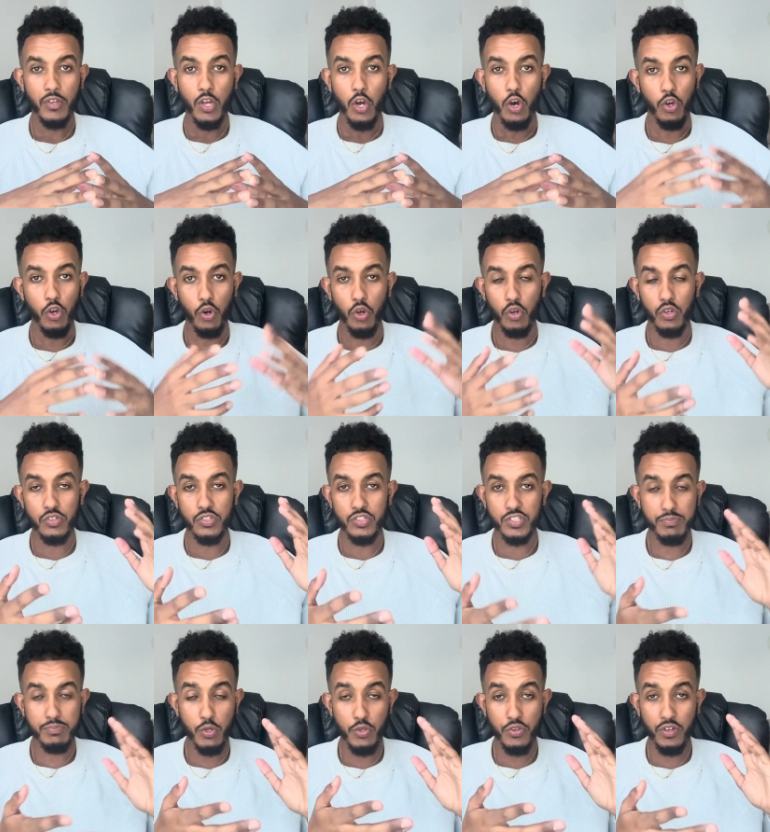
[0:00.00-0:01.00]
a lot
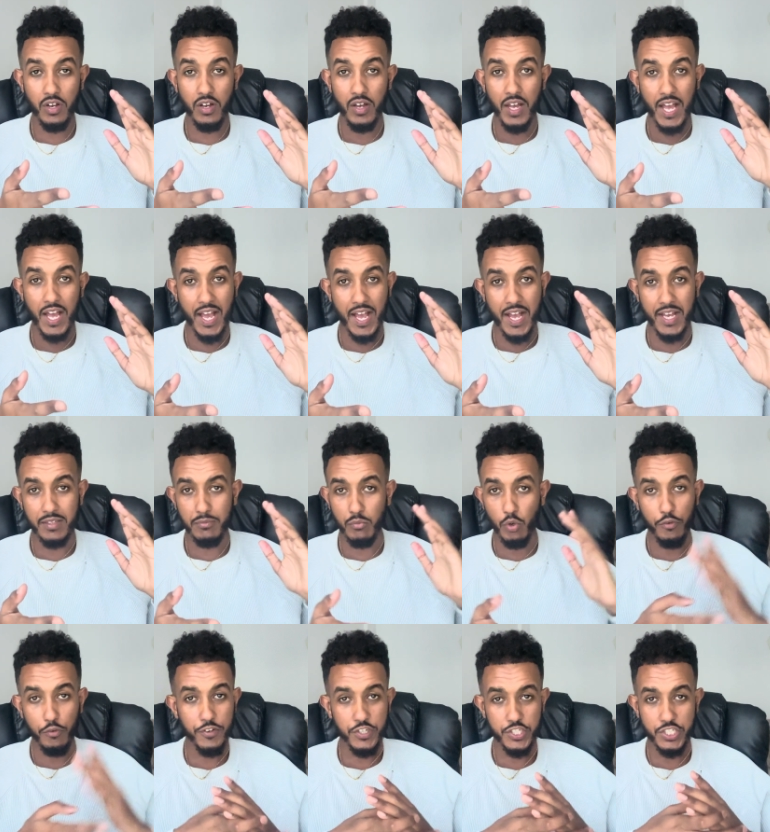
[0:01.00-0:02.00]
smoother and more
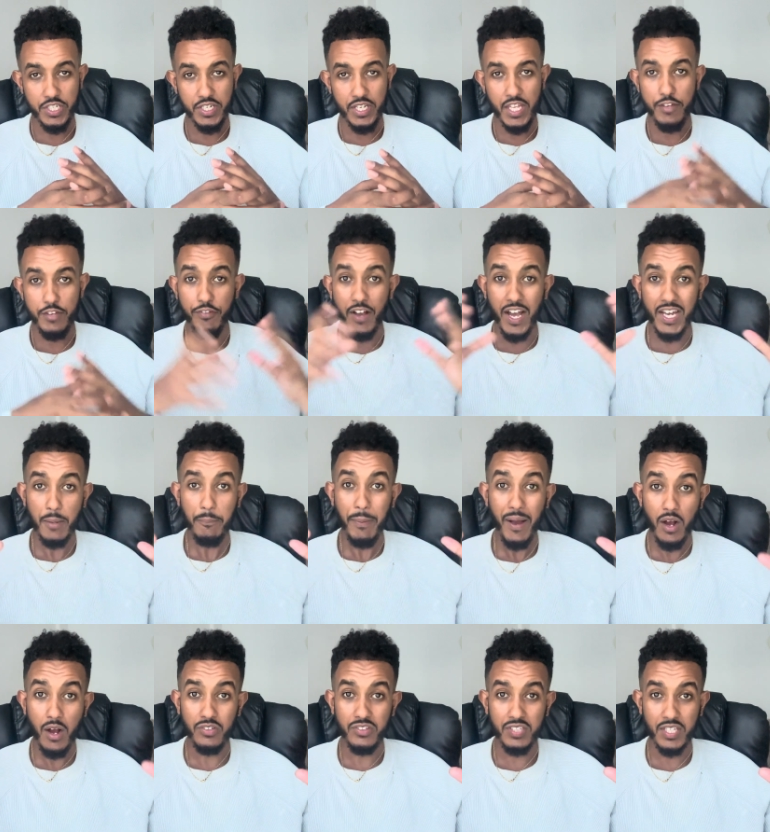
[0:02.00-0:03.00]
efficient if I had a
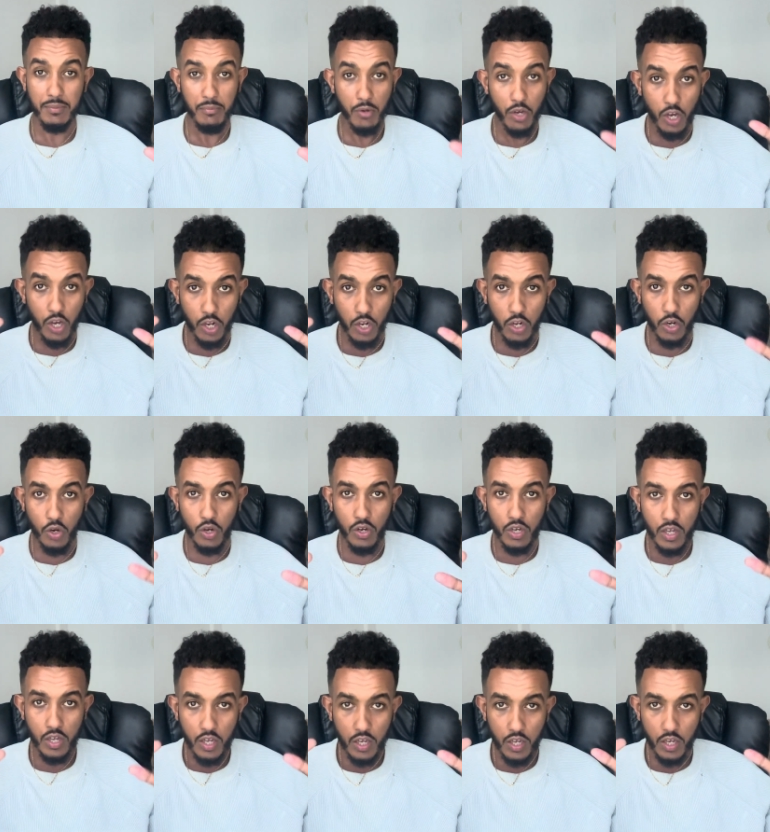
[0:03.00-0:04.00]
power team a lot
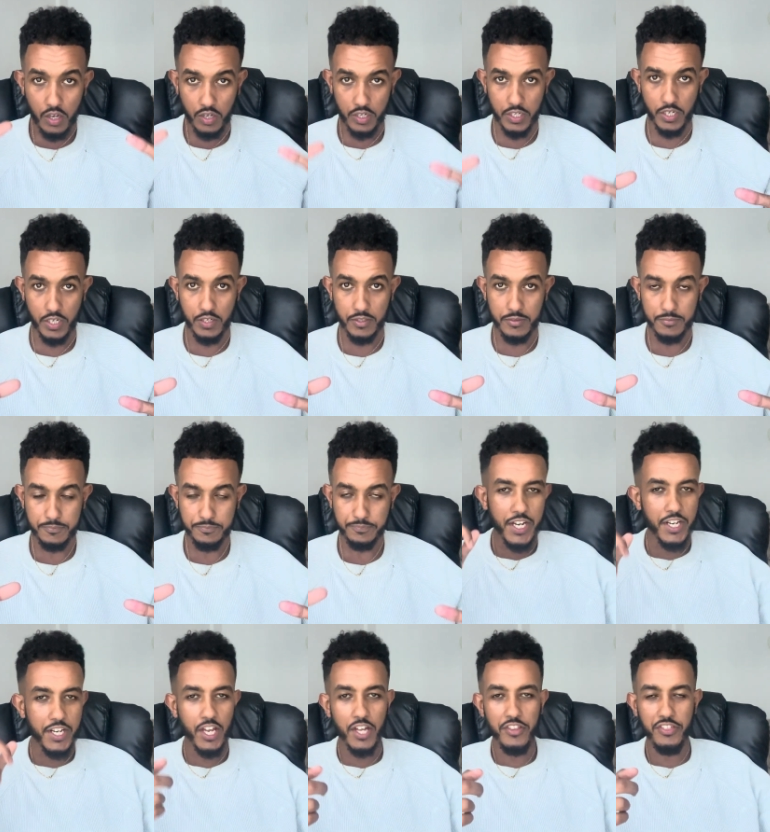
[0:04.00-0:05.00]
earlier.
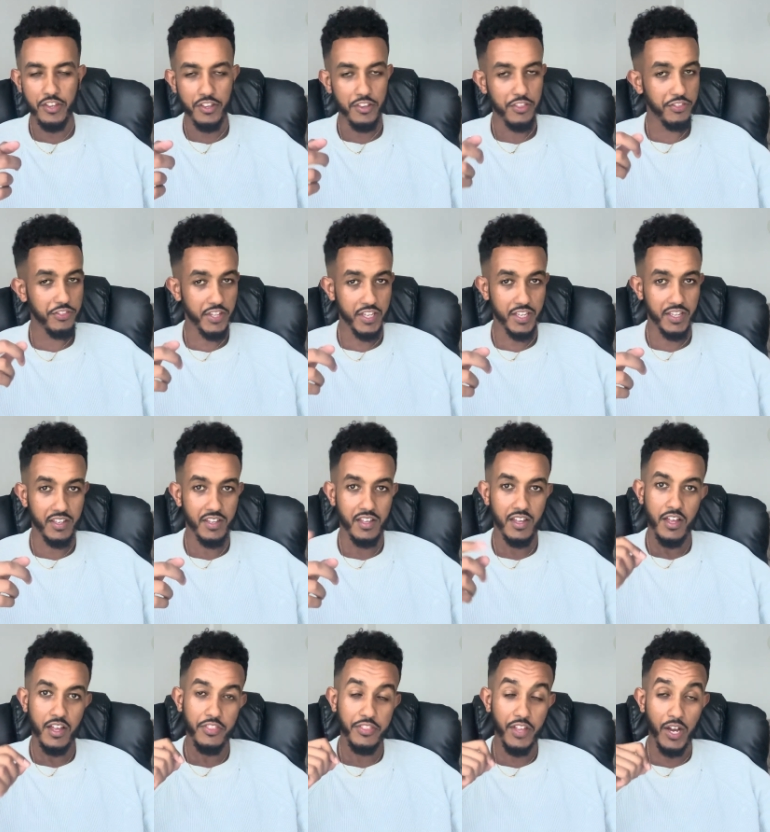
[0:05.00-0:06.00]
Another thing
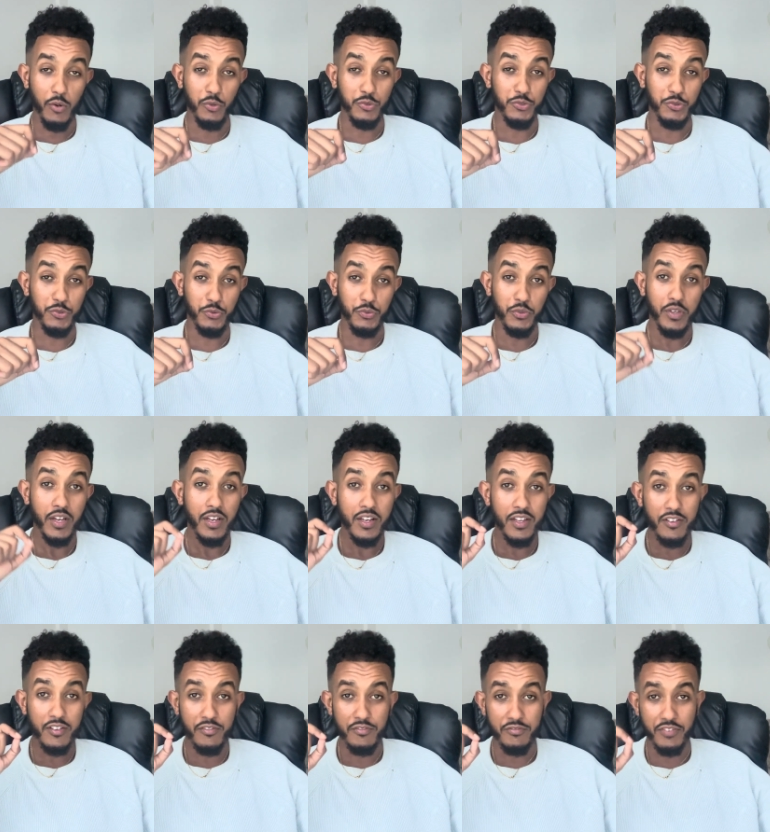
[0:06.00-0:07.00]
that I would do
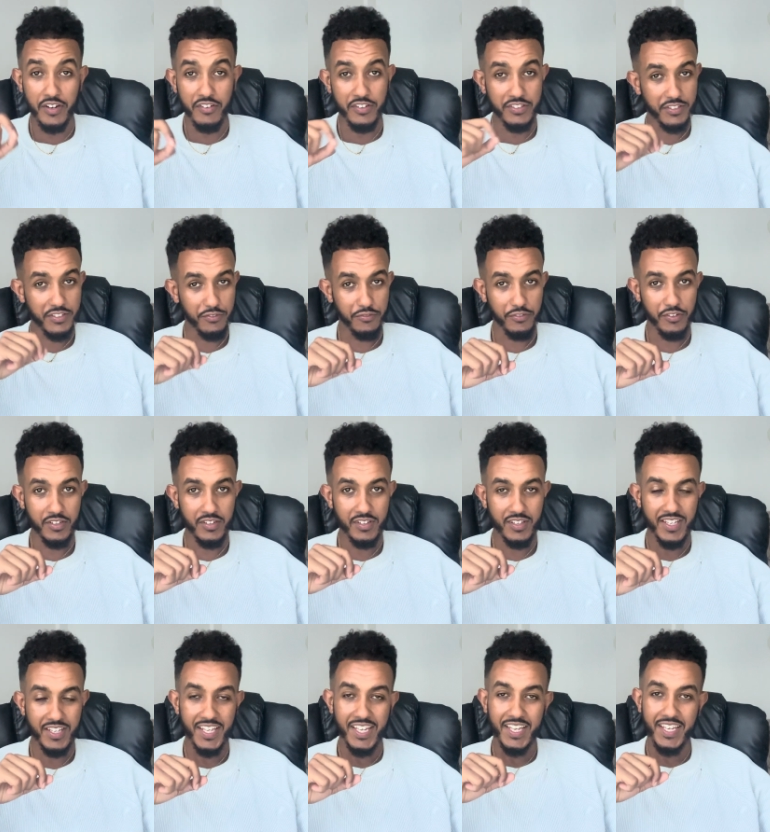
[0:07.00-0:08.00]
very different
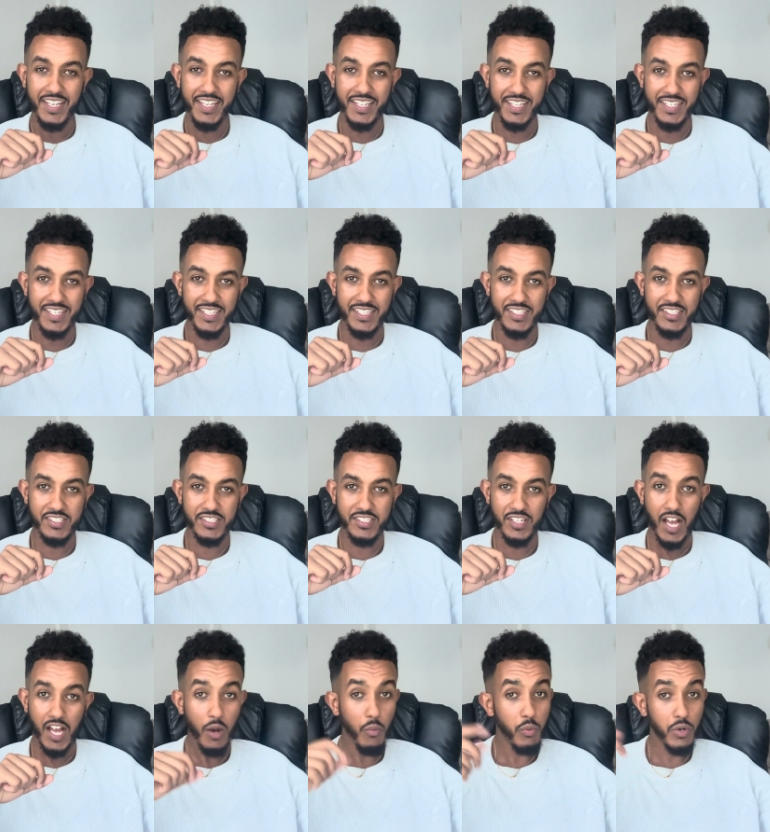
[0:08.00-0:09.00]
is
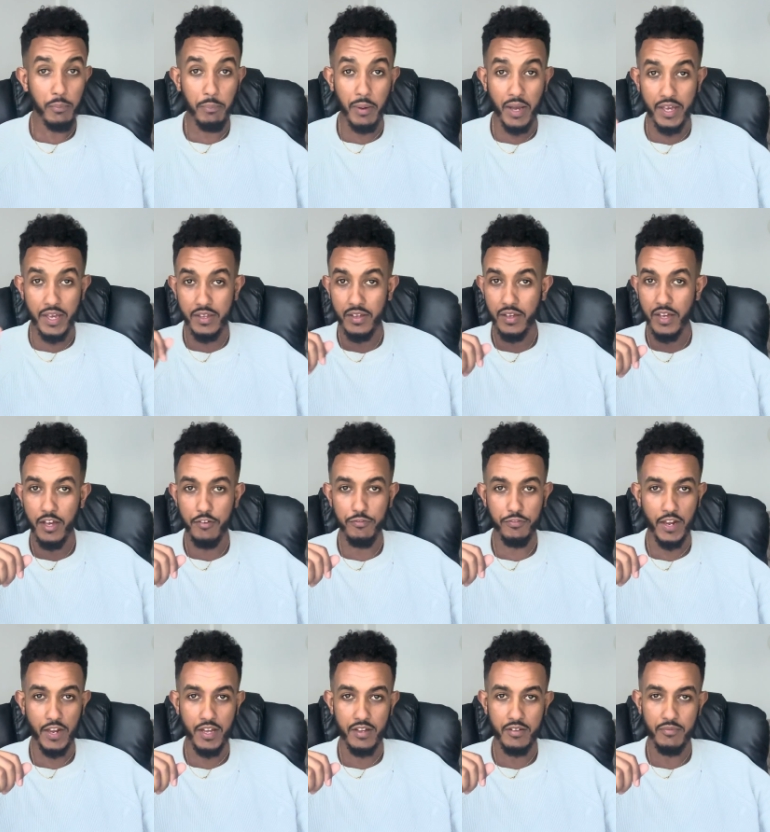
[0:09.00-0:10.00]
I wouldn't buy a
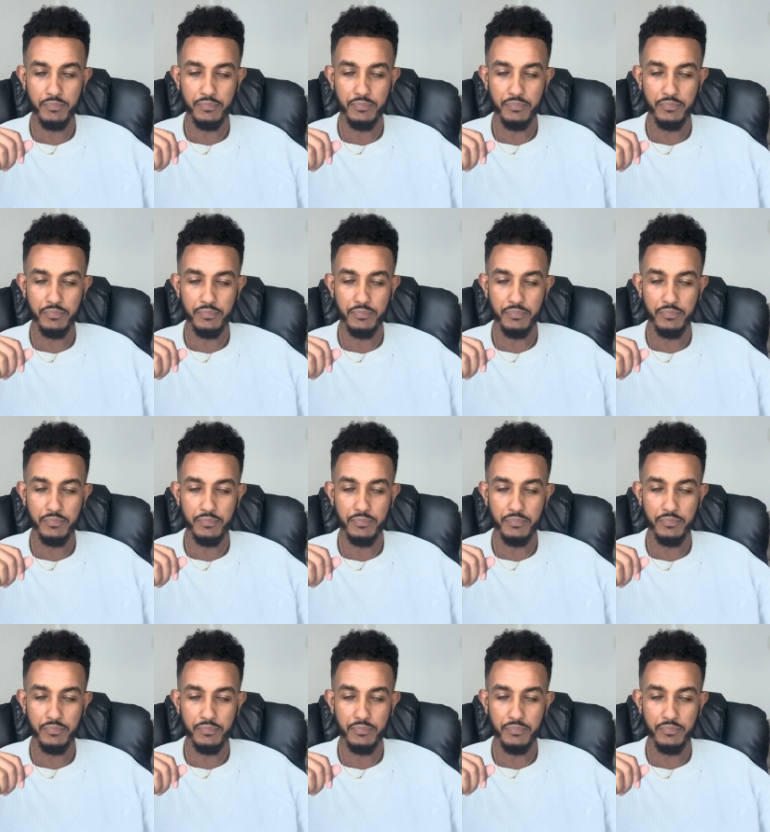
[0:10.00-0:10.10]
flat.